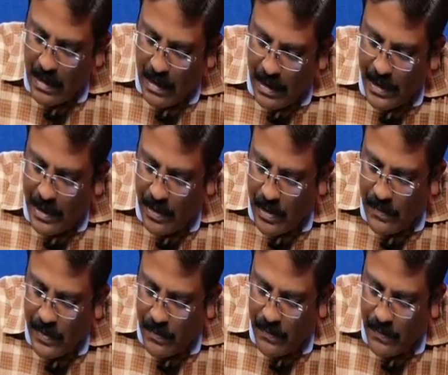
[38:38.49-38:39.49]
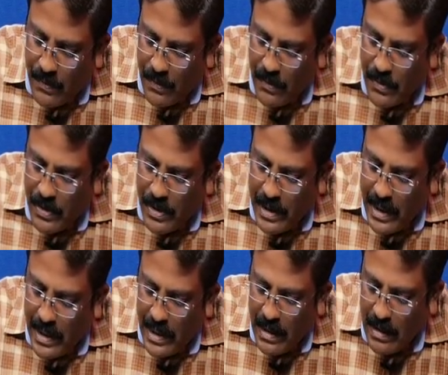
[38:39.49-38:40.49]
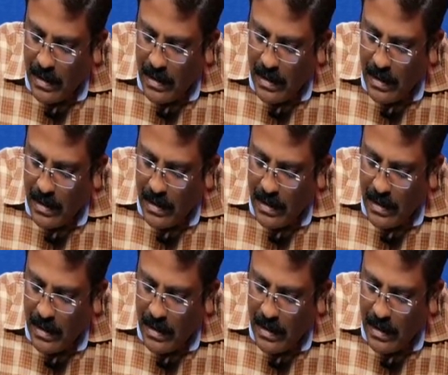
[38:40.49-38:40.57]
and here also we have 4 nodes A,